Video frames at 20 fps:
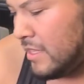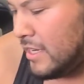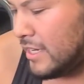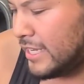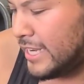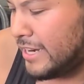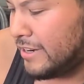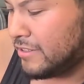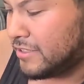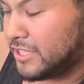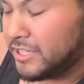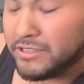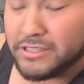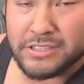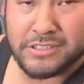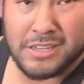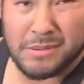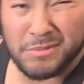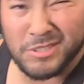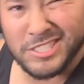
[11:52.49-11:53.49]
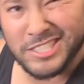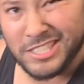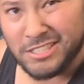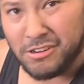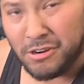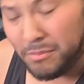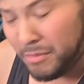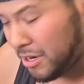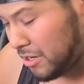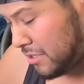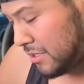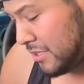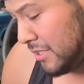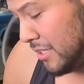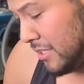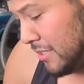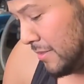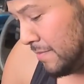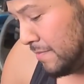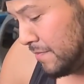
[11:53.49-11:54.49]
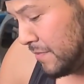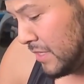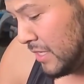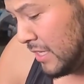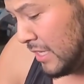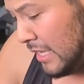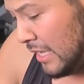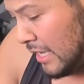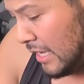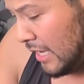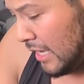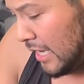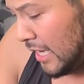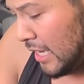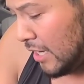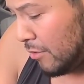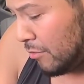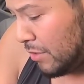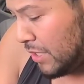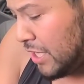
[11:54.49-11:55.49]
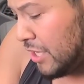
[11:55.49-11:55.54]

And I guarantee you there's almost 0 marks on them.